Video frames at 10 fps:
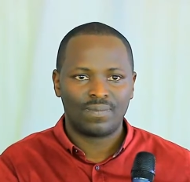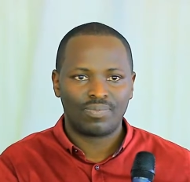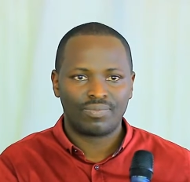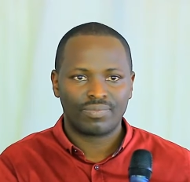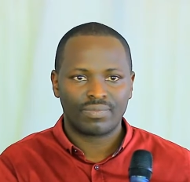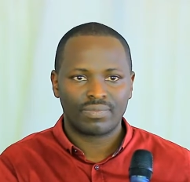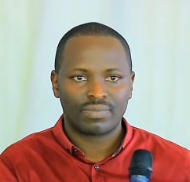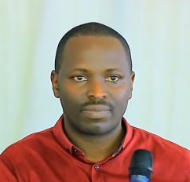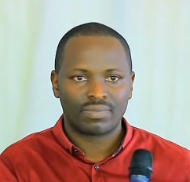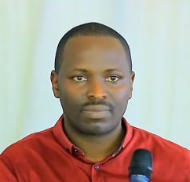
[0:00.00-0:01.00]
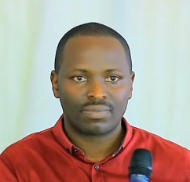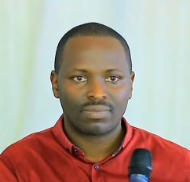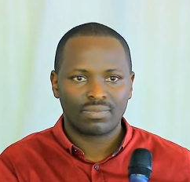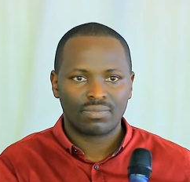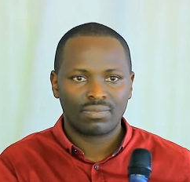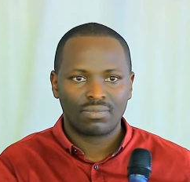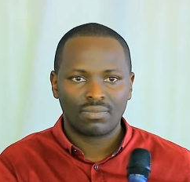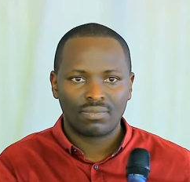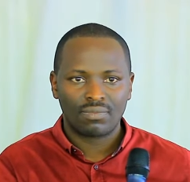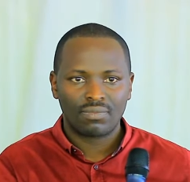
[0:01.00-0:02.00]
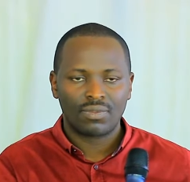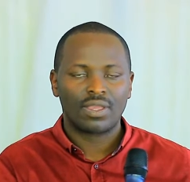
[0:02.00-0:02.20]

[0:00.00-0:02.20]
Nothing is said.